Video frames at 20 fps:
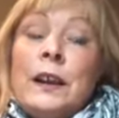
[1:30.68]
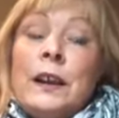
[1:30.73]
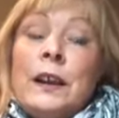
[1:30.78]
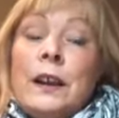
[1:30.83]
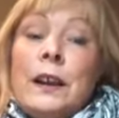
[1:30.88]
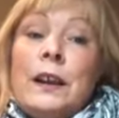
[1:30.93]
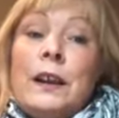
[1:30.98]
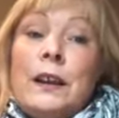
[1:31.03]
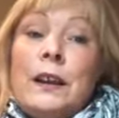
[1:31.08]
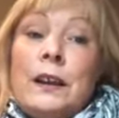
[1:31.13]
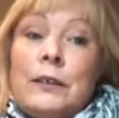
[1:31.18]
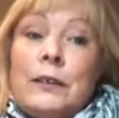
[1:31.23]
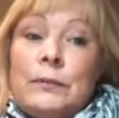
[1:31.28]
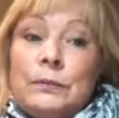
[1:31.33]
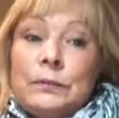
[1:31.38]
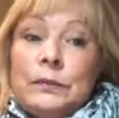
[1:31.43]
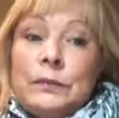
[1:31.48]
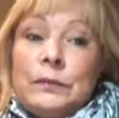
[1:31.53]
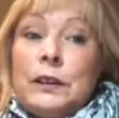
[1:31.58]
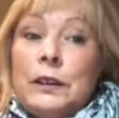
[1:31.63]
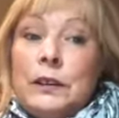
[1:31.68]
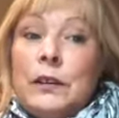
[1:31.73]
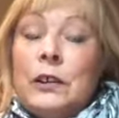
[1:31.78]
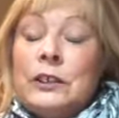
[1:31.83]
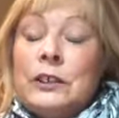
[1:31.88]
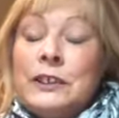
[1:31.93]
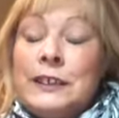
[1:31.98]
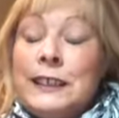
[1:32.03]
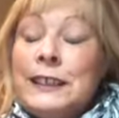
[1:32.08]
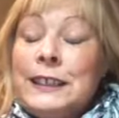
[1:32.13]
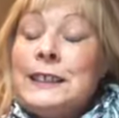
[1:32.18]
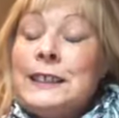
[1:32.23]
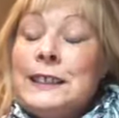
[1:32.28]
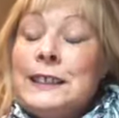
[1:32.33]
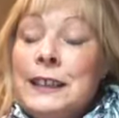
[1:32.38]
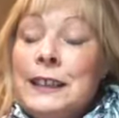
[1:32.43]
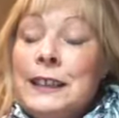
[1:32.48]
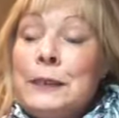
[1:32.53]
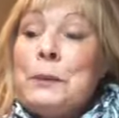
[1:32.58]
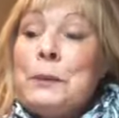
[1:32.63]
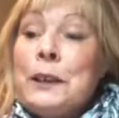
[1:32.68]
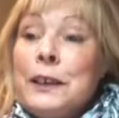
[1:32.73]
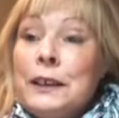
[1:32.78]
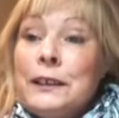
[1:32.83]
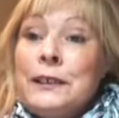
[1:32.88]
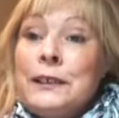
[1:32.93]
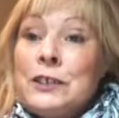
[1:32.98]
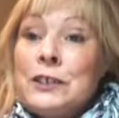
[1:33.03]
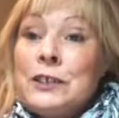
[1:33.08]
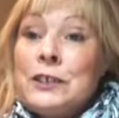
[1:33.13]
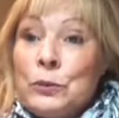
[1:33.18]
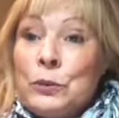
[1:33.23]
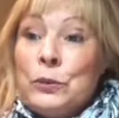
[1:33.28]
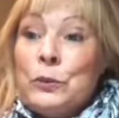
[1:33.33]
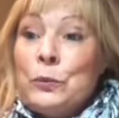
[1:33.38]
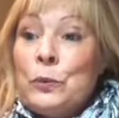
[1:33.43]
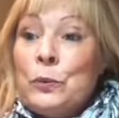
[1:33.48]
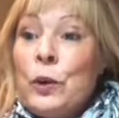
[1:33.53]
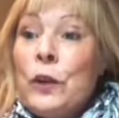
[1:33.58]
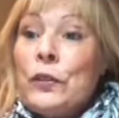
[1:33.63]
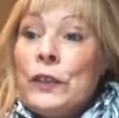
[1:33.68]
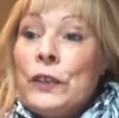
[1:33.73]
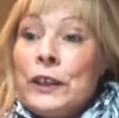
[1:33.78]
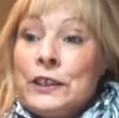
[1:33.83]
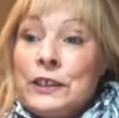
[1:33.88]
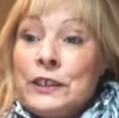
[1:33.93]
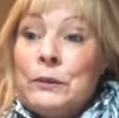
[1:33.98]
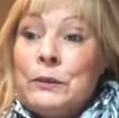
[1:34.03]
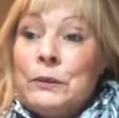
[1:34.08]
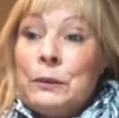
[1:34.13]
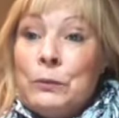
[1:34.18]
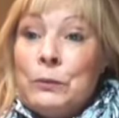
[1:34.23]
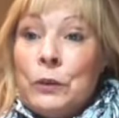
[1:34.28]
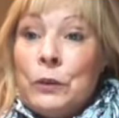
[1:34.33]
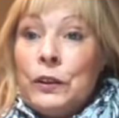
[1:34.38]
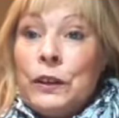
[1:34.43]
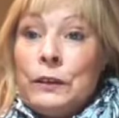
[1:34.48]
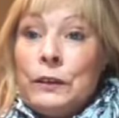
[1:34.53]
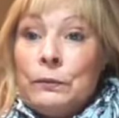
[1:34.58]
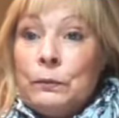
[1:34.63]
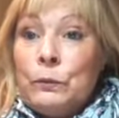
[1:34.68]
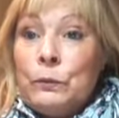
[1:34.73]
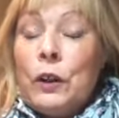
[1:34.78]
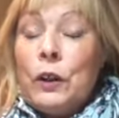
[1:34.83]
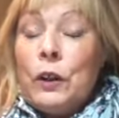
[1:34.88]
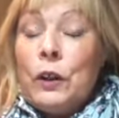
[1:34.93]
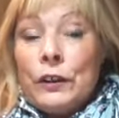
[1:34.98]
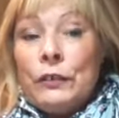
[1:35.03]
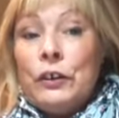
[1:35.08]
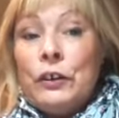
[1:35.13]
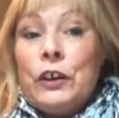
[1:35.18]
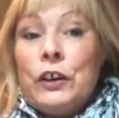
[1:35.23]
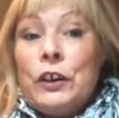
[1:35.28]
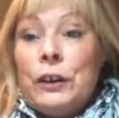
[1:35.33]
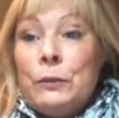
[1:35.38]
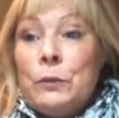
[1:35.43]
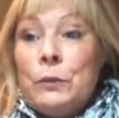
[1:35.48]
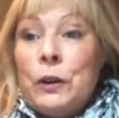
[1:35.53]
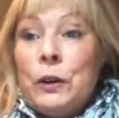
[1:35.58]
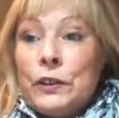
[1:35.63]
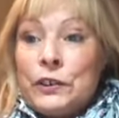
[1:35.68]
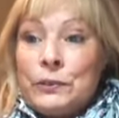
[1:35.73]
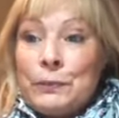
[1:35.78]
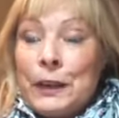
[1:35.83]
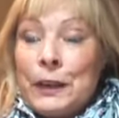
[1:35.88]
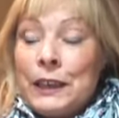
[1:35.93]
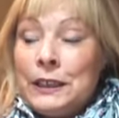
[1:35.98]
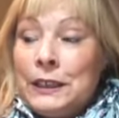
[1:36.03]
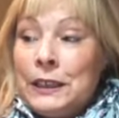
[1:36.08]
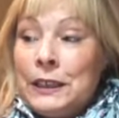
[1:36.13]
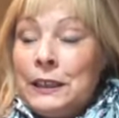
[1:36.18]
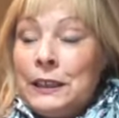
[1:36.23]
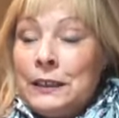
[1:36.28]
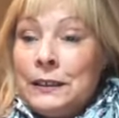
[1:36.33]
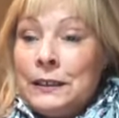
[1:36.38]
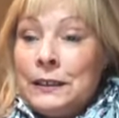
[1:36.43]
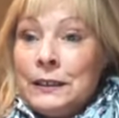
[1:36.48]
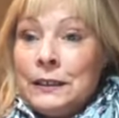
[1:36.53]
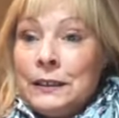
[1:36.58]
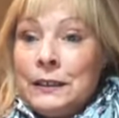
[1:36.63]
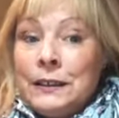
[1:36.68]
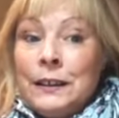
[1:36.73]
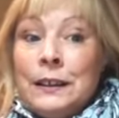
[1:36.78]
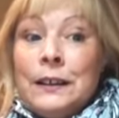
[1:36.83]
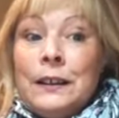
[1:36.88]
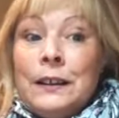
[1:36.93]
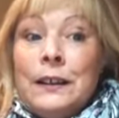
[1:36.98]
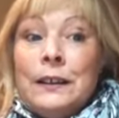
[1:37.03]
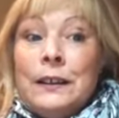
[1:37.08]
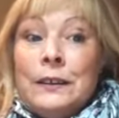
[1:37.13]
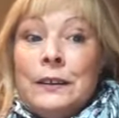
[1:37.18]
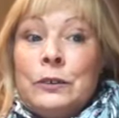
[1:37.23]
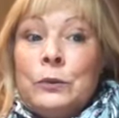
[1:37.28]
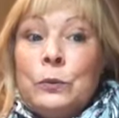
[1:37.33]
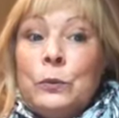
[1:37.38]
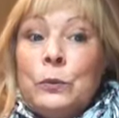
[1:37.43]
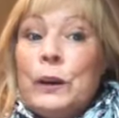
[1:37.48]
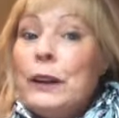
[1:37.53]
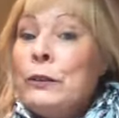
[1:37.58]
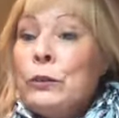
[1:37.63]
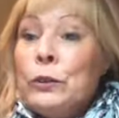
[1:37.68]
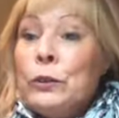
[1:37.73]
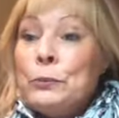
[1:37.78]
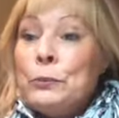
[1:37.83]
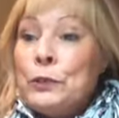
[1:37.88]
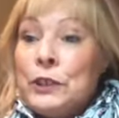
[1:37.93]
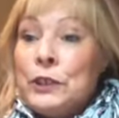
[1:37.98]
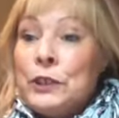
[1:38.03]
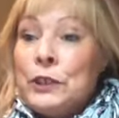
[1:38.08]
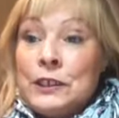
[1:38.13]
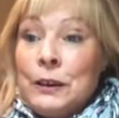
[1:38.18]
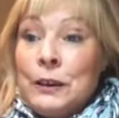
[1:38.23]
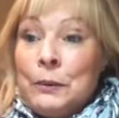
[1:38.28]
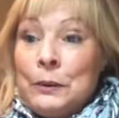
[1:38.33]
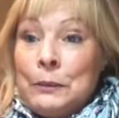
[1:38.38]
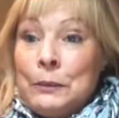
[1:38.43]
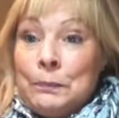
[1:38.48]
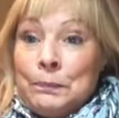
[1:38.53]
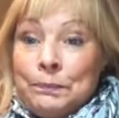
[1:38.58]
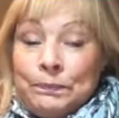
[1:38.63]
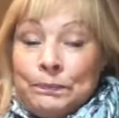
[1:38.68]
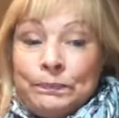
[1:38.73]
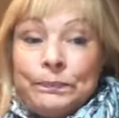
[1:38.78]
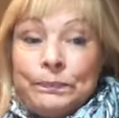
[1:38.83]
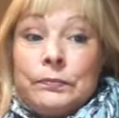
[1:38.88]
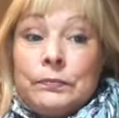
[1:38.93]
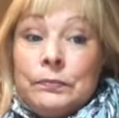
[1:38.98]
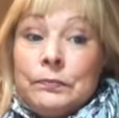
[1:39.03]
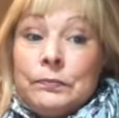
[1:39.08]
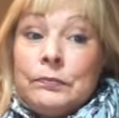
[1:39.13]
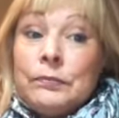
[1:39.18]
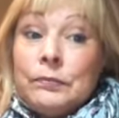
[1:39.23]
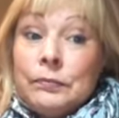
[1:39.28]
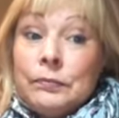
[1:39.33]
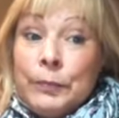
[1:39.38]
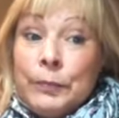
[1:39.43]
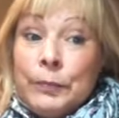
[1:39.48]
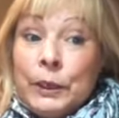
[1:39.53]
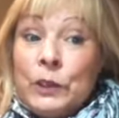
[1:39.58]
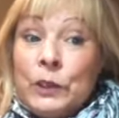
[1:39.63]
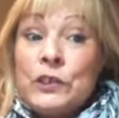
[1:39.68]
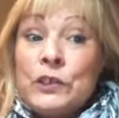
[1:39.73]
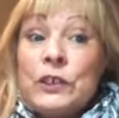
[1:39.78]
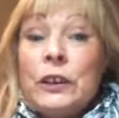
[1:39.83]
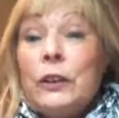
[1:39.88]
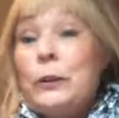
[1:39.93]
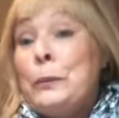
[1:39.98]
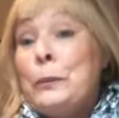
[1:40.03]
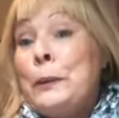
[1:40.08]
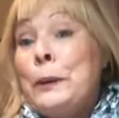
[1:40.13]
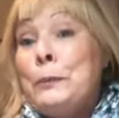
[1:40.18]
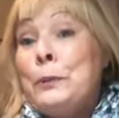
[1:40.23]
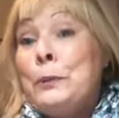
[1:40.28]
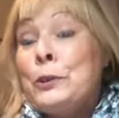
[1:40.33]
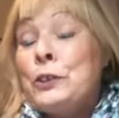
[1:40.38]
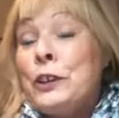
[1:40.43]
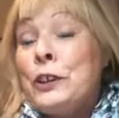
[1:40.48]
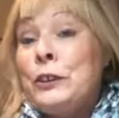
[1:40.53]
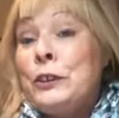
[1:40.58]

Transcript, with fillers: uh, I'll dig point. deep into what they're doing, what they're what they're earning, what they're spending, and where all the money's going. Brilliant. Because a lot of people don't